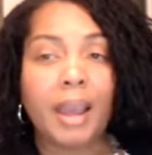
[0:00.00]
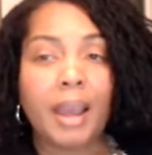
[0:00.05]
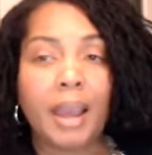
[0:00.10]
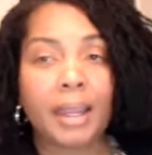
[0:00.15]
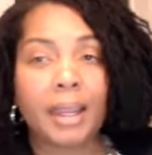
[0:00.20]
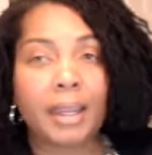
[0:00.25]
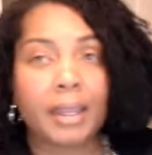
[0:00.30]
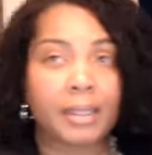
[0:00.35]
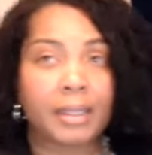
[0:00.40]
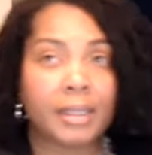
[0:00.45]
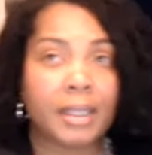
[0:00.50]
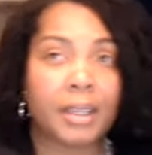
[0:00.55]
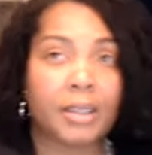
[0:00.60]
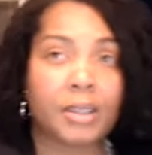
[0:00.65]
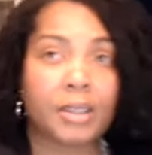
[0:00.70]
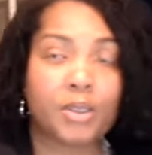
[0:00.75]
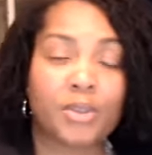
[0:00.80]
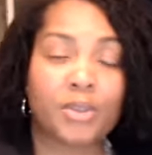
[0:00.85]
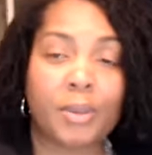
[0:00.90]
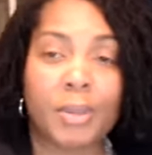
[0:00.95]
I can
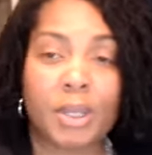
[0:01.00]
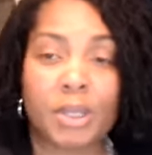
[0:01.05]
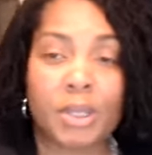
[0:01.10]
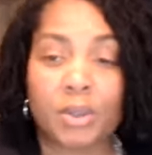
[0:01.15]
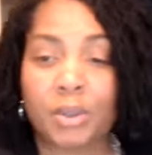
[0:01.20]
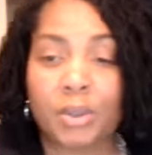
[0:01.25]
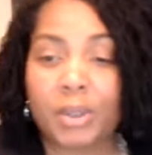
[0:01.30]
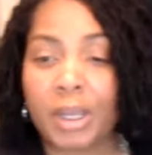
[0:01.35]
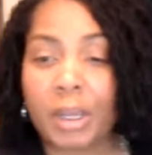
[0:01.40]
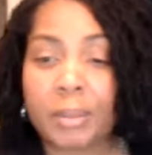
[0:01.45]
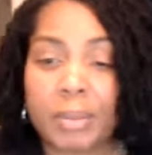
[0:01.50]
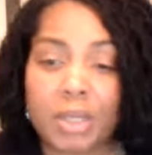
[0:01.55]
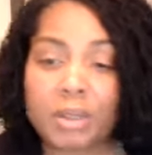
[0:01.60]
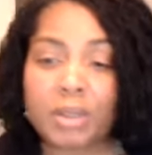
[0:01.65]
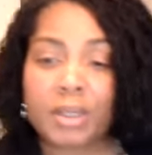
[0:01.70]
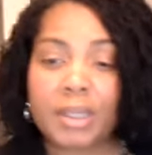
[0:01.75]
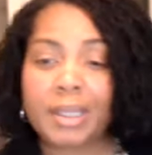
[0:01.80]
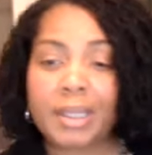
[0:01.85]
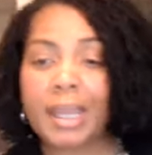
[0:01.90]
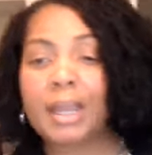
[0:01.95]
tell you from a
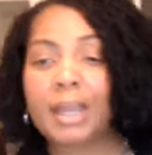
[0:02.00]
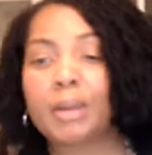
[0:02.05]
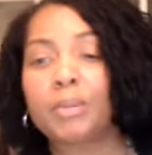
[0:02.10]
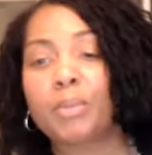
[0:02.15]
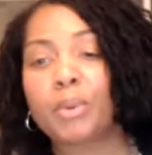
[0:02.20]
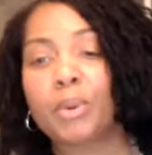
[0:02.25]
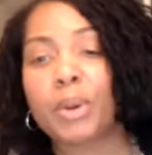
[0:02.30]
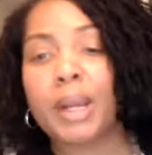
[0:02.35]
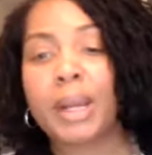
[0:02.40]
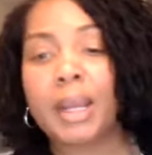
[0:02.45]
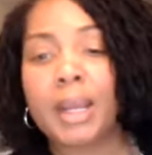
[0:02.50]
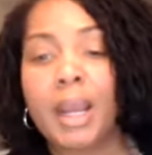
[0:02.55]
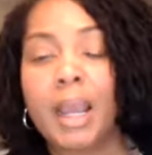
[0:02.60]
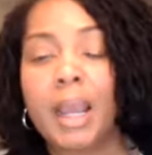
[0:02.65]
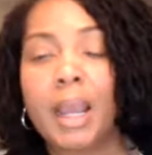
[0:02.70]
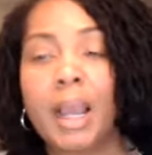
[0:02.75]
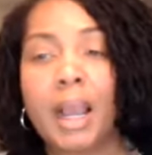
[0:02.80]
UW standpoint,